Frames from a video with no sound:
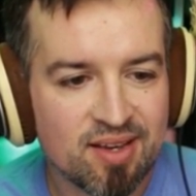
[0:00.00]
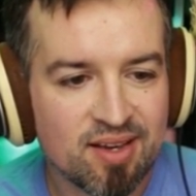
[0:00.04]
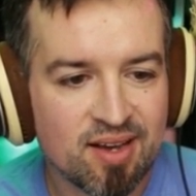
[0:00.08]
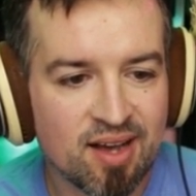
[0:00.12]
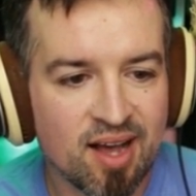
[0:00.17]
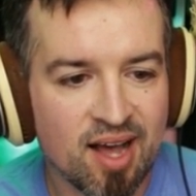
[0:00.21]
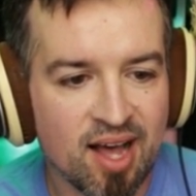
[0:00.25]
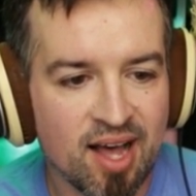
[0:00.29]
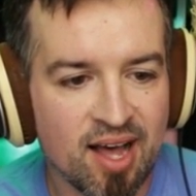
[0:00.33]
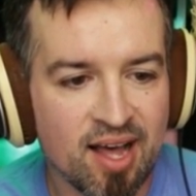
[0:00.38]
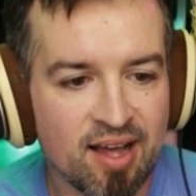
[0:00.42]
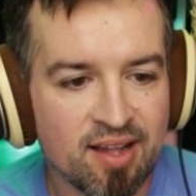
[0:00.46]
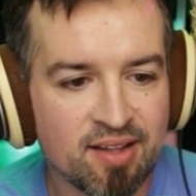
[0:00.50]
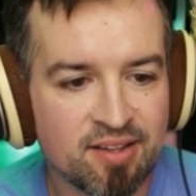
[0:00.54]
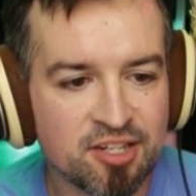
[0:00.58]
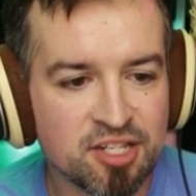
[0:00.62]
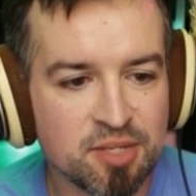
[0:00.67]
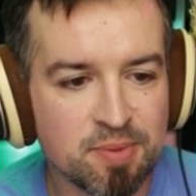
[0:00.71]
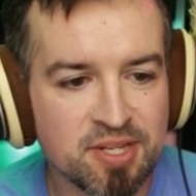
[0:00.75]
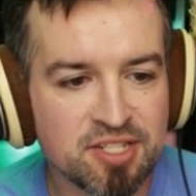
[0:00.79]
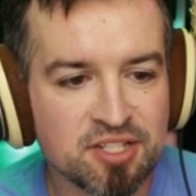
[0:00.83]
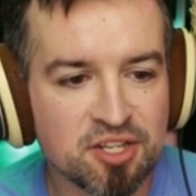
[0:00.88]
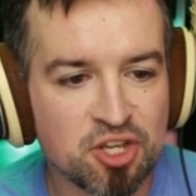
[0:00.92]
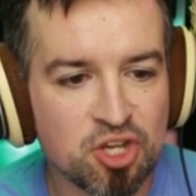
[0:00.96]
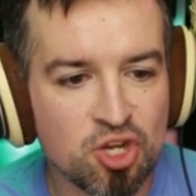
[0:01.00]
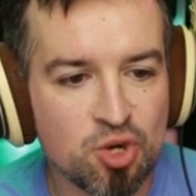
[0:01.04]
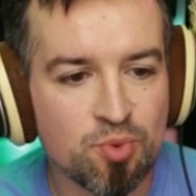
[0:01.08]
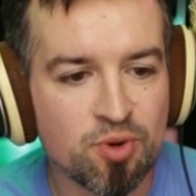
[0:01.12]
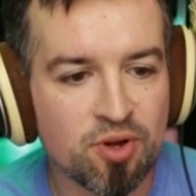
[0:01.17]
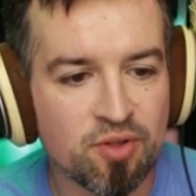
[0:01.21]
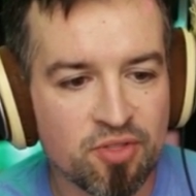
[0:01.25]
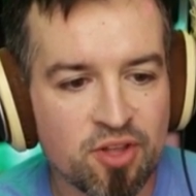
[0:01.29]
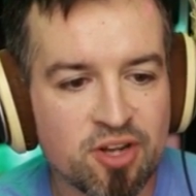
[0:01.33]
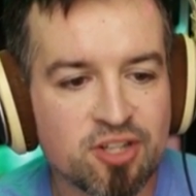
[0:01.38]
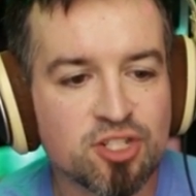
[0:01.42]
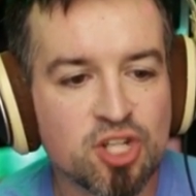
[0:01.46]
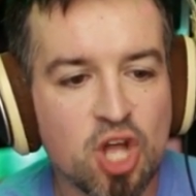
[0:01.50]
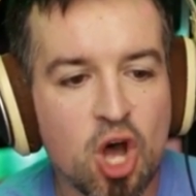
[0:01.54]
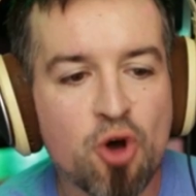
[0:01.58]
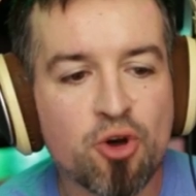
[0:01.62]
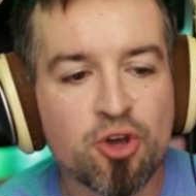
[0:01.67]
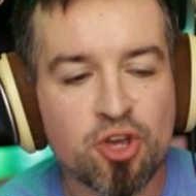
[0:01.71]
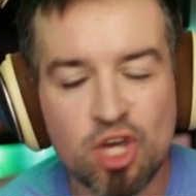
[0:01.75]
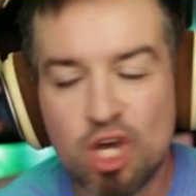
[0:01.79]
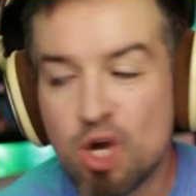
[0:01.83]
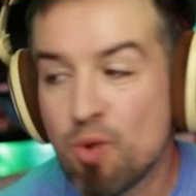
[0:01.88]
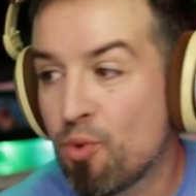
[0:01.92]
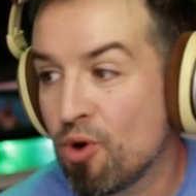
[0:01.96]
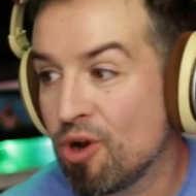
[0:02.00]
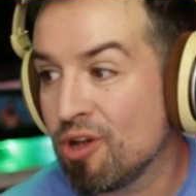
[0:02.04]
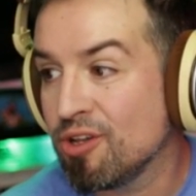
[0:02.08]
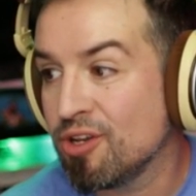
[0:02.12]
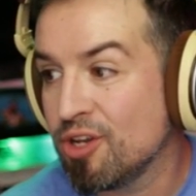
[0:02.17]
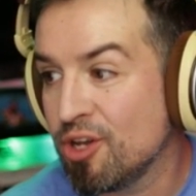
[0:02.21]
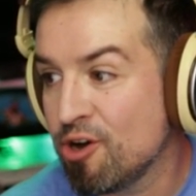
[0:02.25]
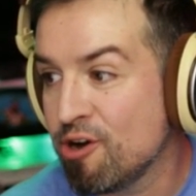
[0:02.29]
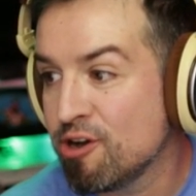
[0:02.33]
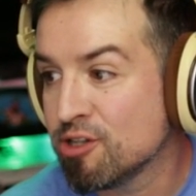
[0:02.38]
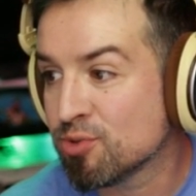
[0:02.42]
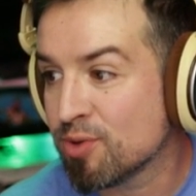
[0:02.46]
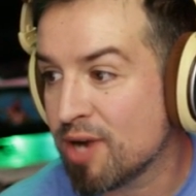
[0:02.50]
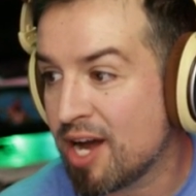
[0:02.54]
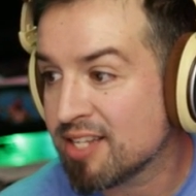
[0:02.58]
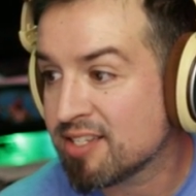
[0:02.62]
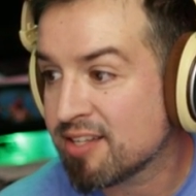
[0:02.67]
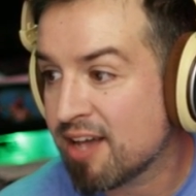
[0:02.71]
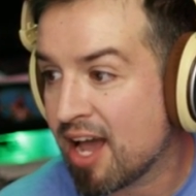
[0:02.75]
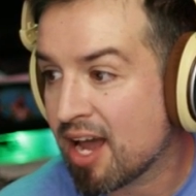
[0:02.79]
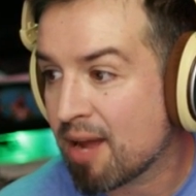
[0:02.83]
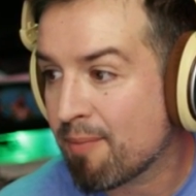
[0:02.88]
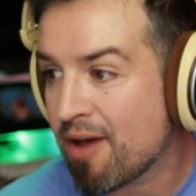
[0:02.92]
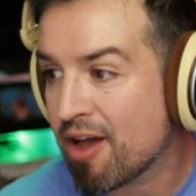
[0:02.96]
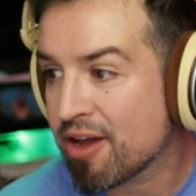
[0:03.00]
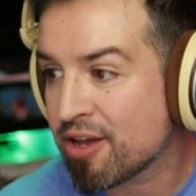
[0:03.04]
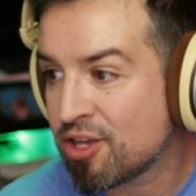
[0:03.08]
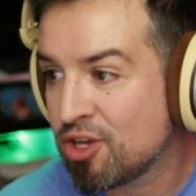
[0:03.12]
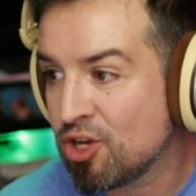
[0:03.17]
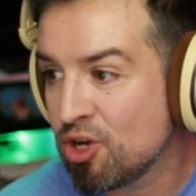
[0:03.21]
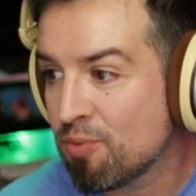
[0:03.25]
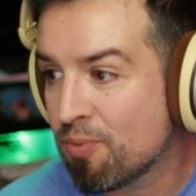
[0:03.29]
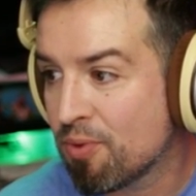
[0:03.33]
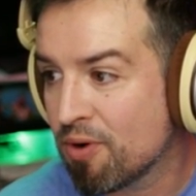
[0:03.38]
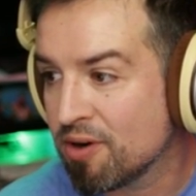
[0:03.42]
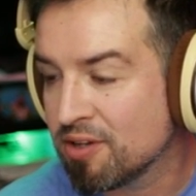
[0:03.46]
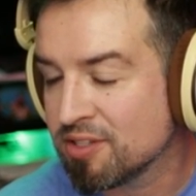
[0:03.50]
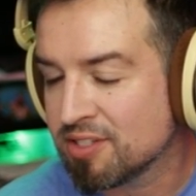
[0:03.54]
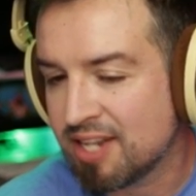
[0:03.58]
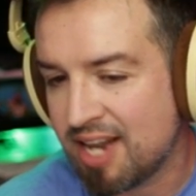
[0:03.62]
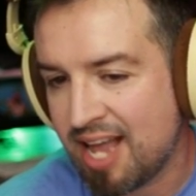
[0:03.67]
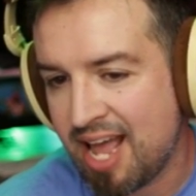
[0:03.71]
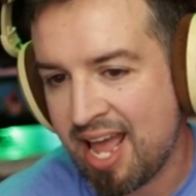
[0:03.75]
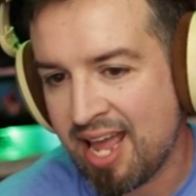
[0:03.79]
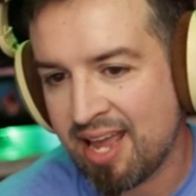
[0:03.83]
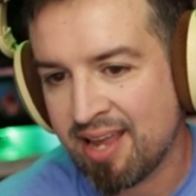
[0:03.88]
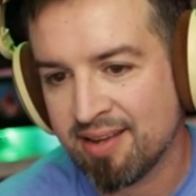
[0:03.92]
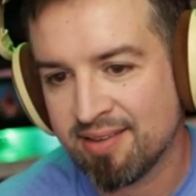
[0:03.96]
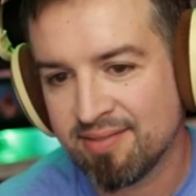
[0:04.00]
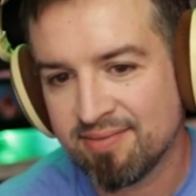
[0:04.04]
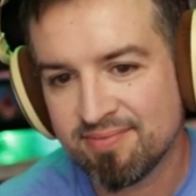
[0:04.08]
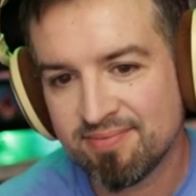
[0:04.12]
Uh, did you miss a Cube World? There's no Cube World news. We're not talking about Cube World today.